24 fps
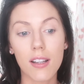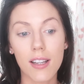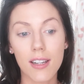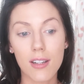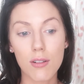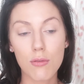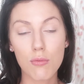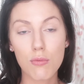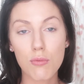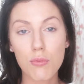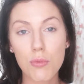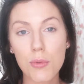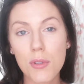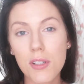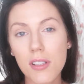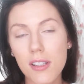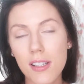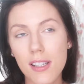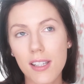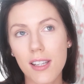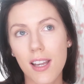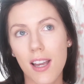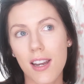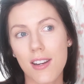and it
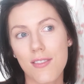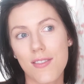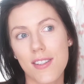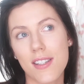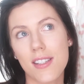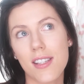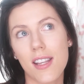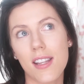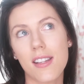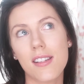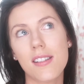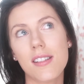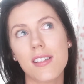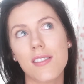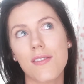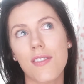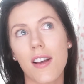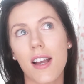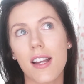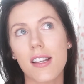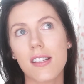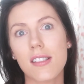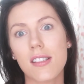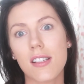really kind of
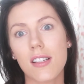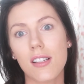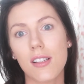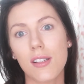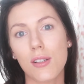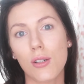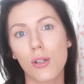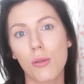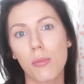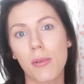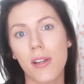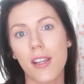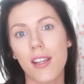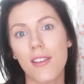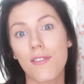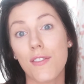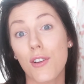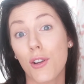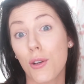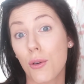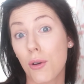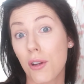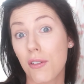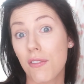intensifies it a little bit if
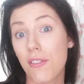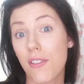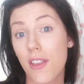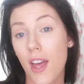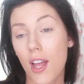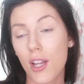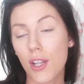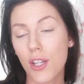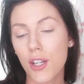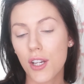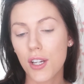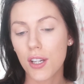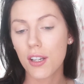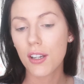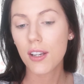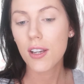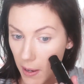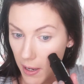you're going for that look.